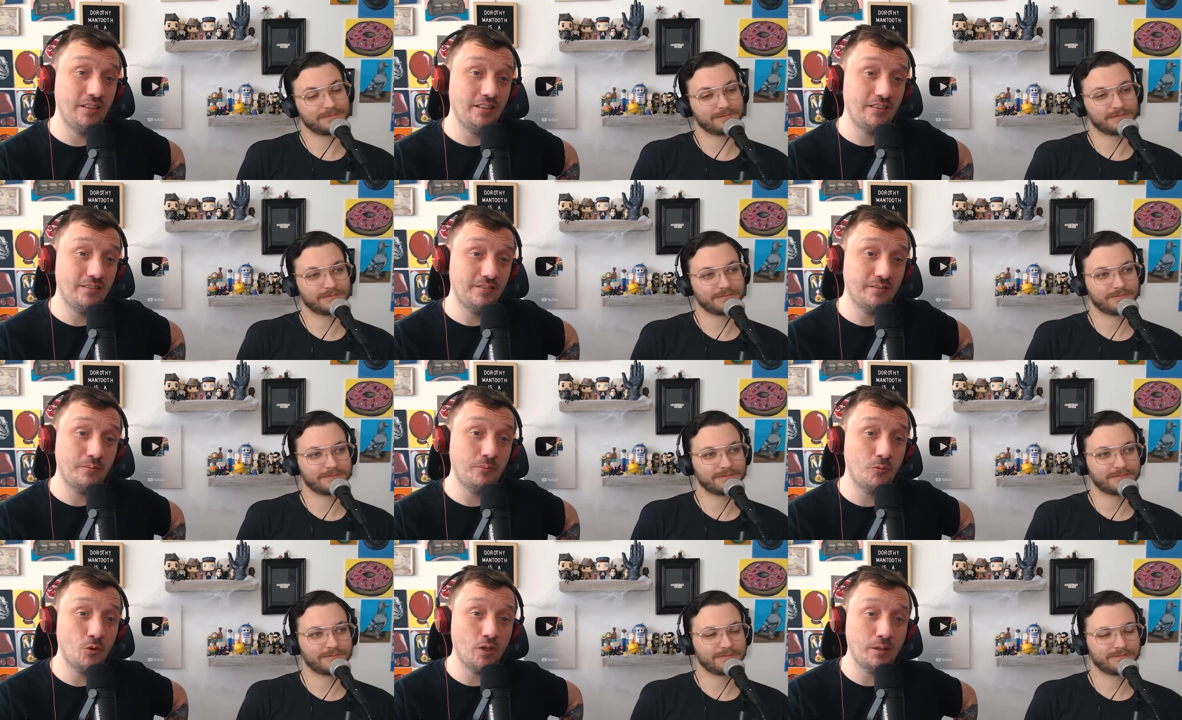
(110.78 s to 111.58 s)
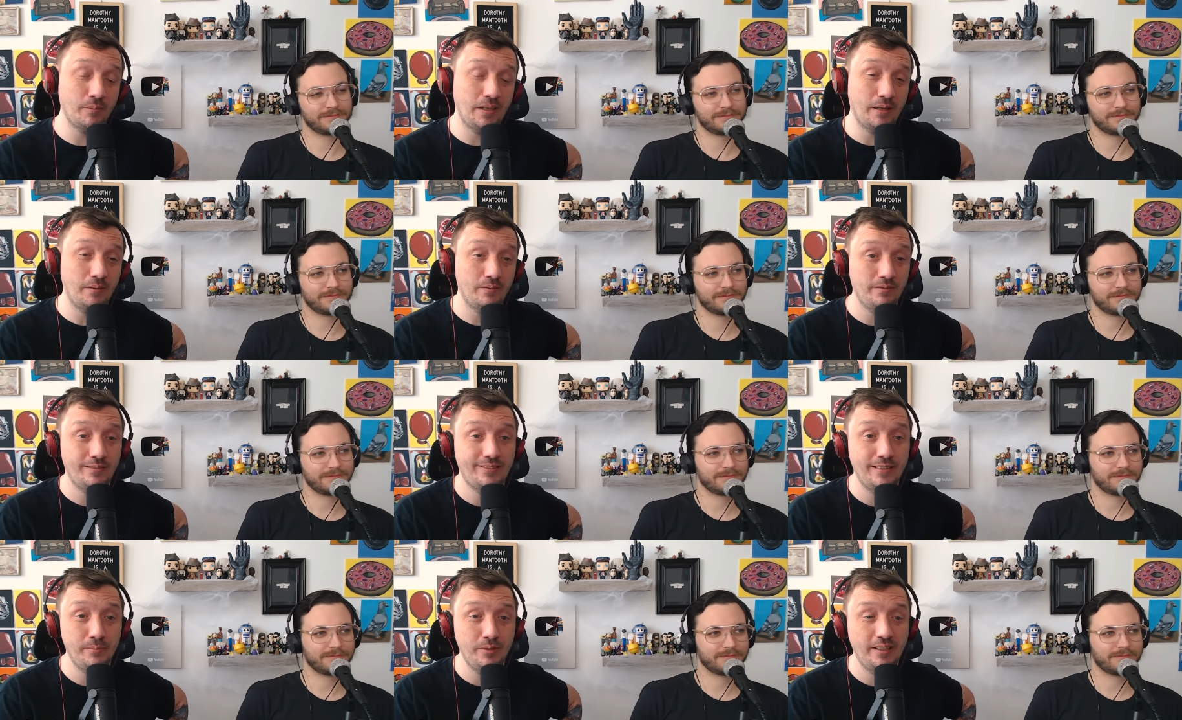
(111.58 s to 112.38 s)
Speaker 1: and warning my
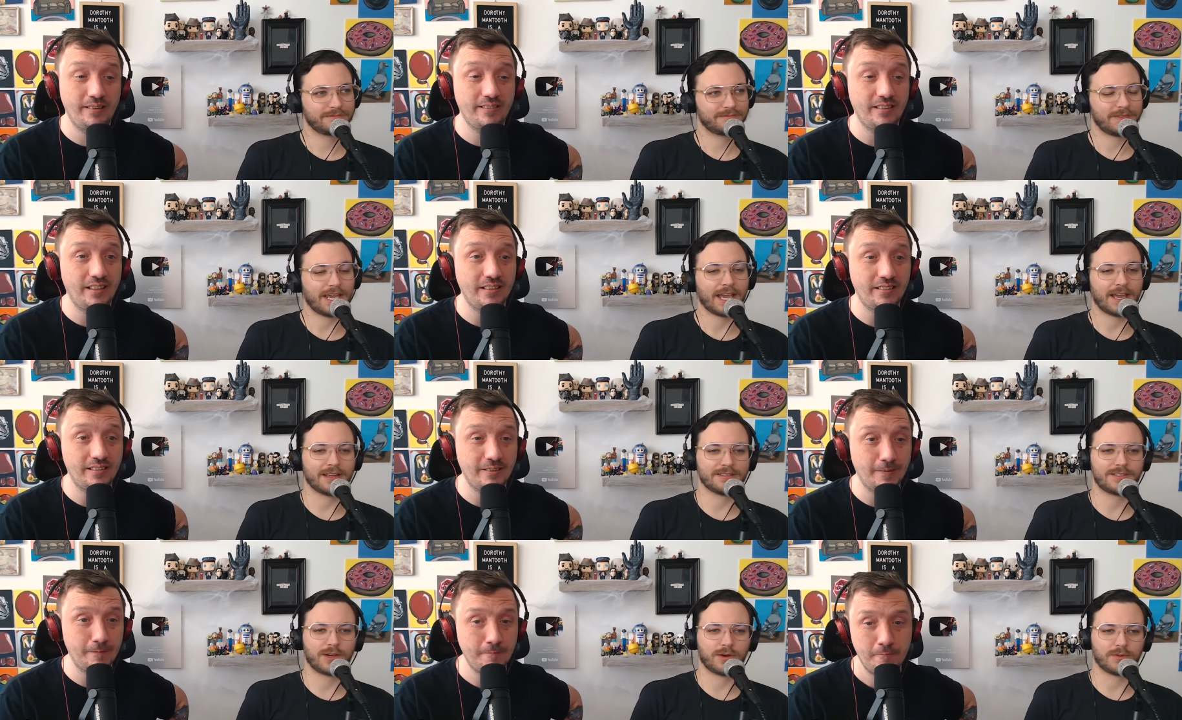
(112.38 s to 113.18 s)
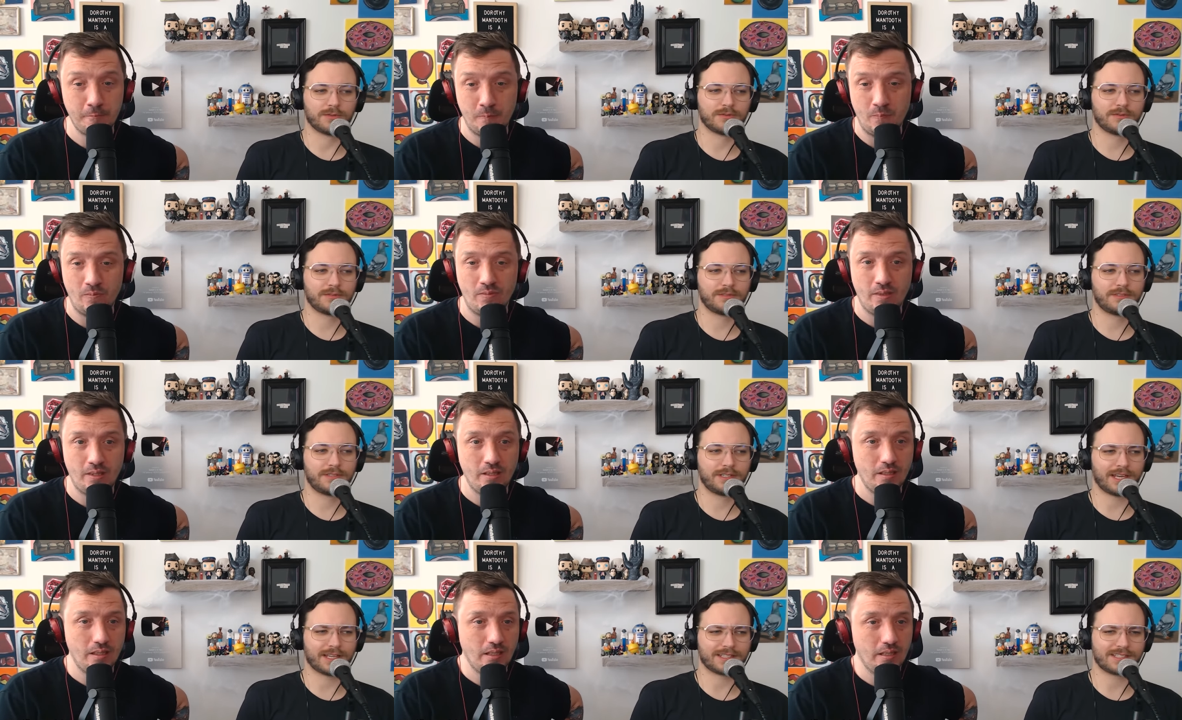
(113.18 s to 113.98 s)
siblings.
Speaker 2: Yeah, to... don't
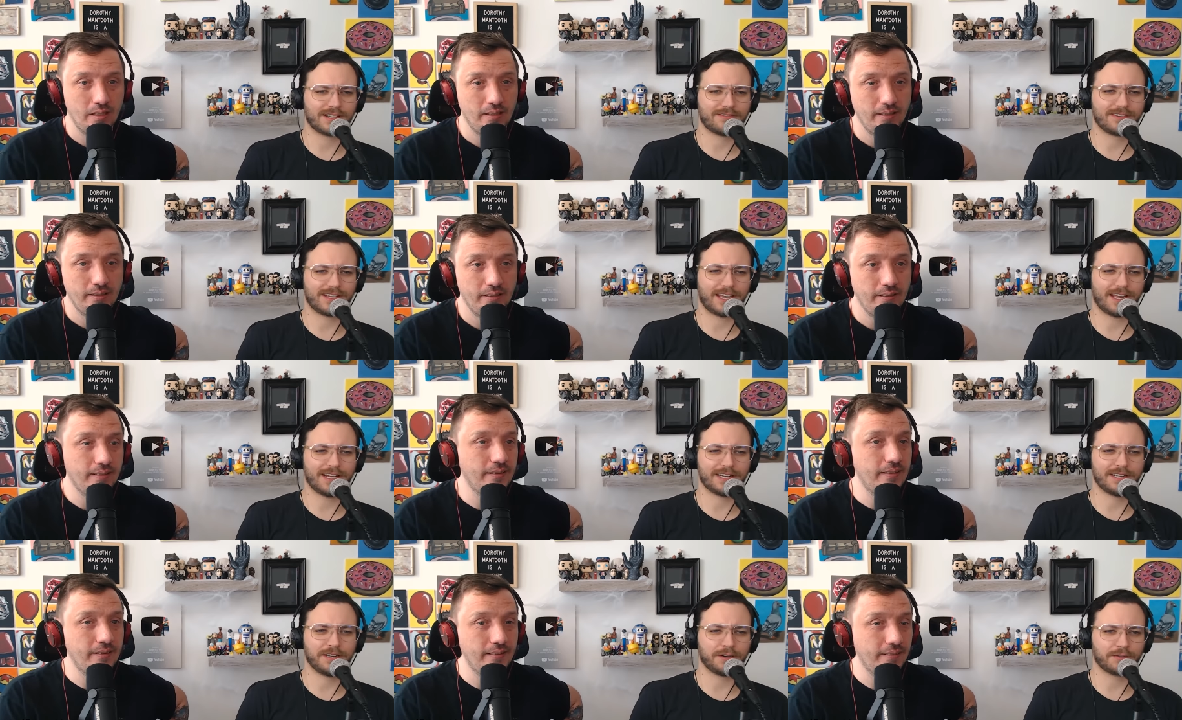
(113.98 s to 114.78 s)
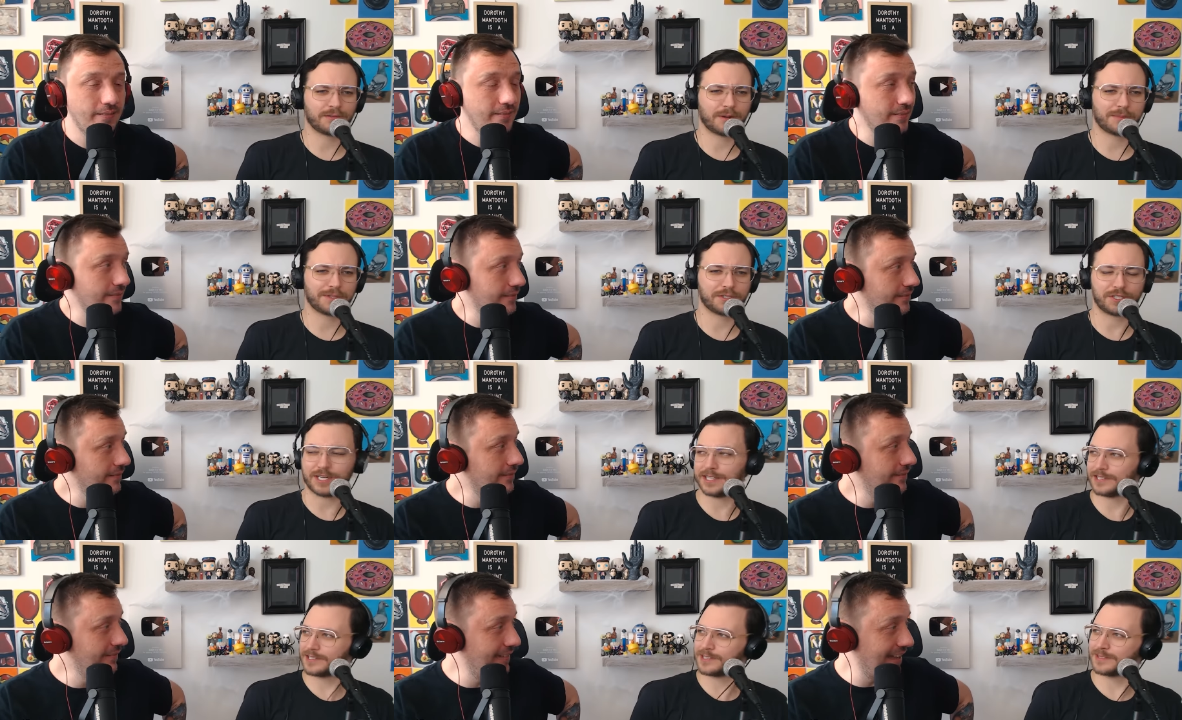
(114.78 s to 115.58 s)
get suffocated in your rubber
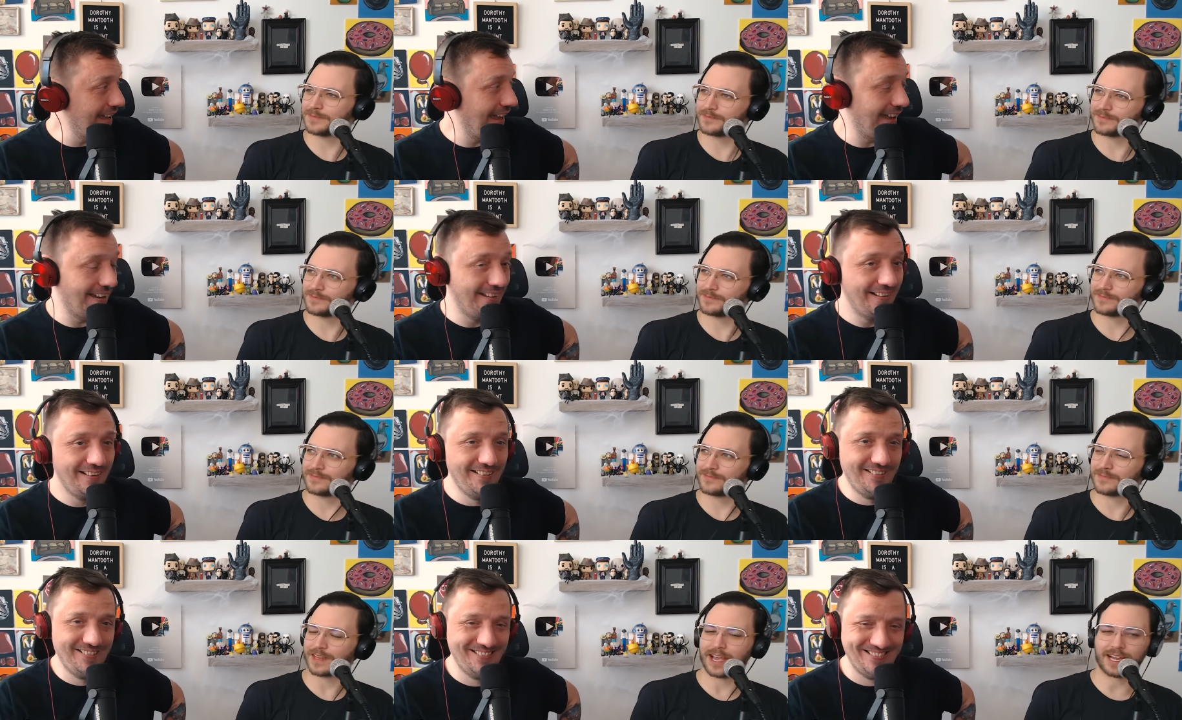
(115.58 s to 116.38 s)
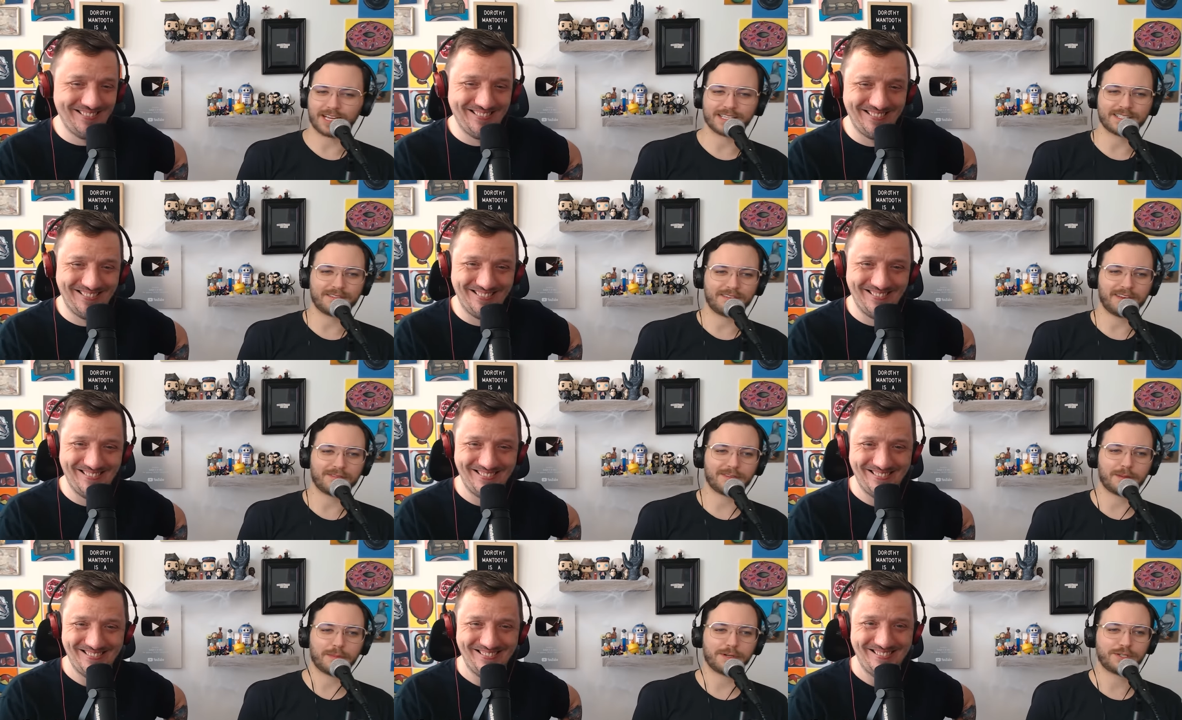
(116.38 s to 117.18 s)
sheets. Yeah. I guess if you have
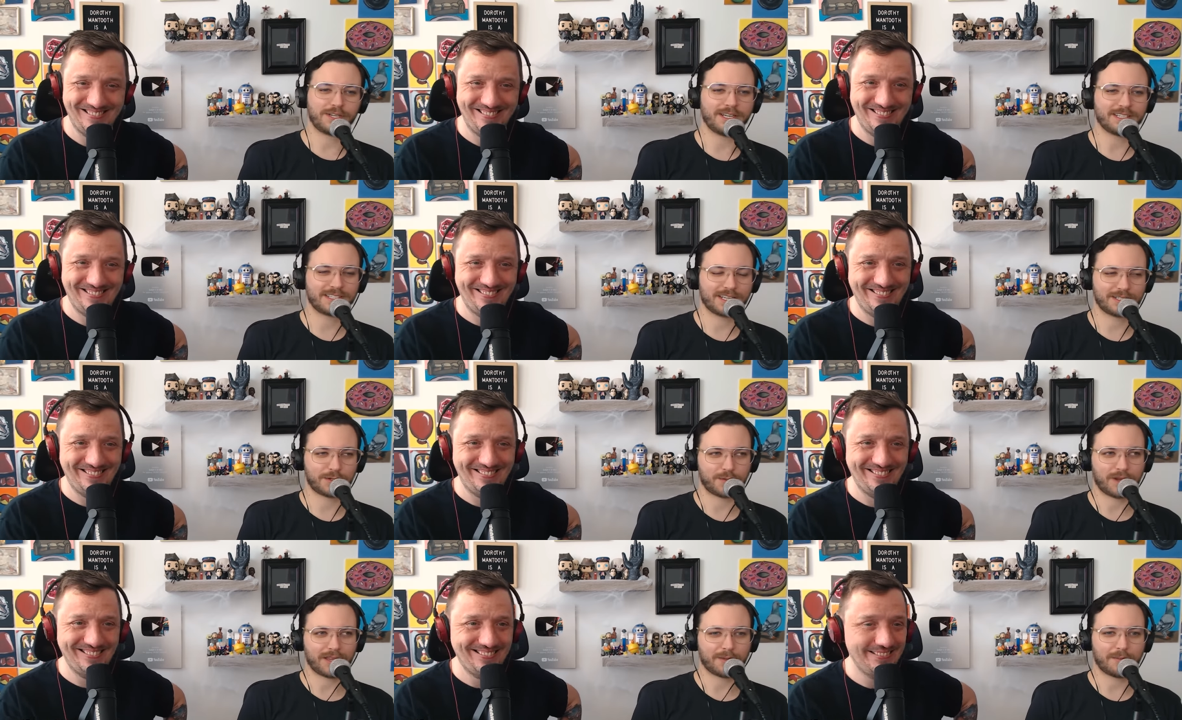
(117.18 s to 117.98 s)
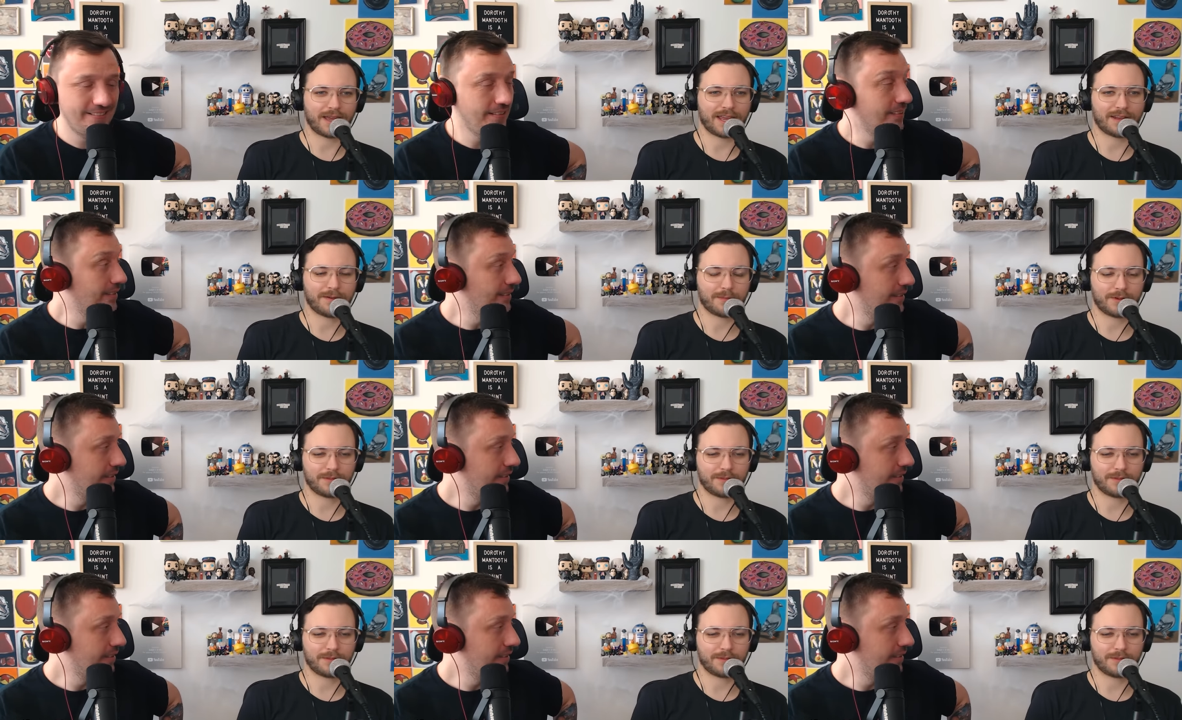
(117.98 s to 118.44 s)
rubber sheets because you wet the bed, it would